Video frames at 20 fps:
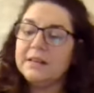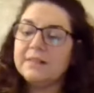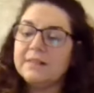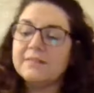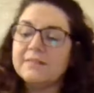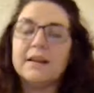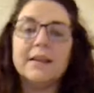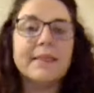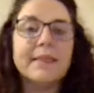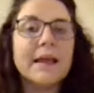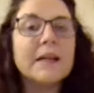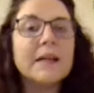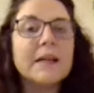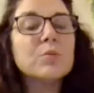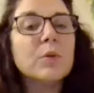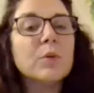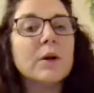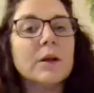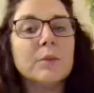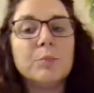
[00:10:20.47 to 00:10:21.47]
it's like
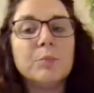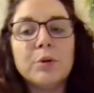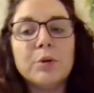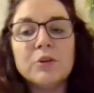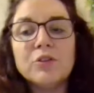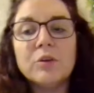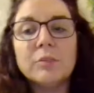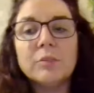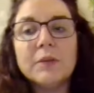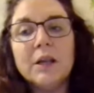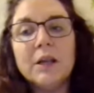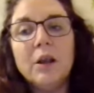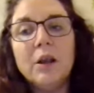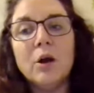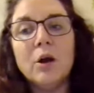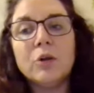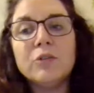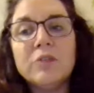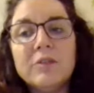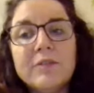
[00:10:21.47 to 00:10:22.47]
that's why predominantly a
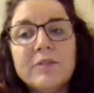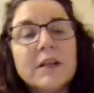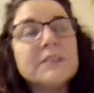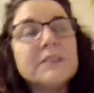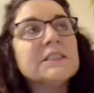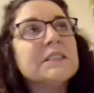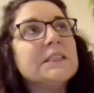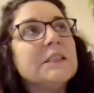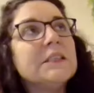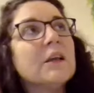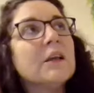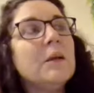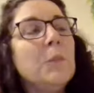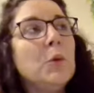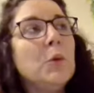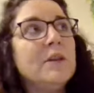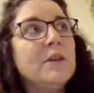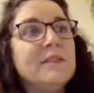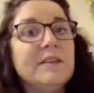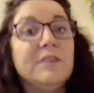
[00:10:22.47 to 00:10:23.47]
lot of us in the
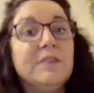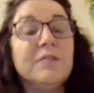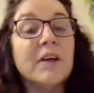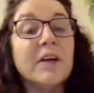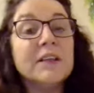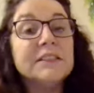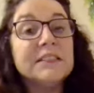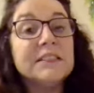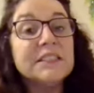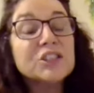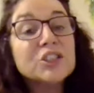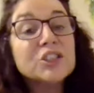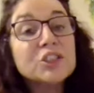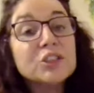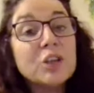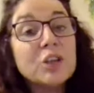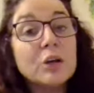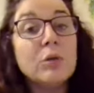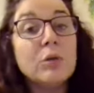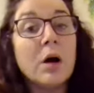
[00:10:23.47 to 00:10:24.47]
community find it
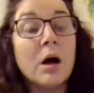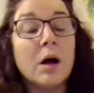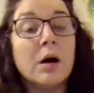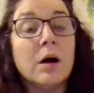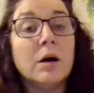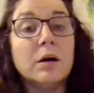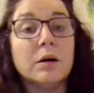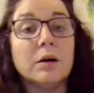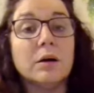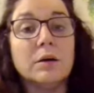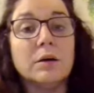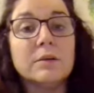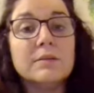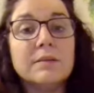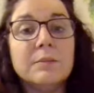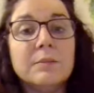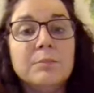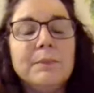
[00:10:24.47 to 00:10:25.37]
so hard,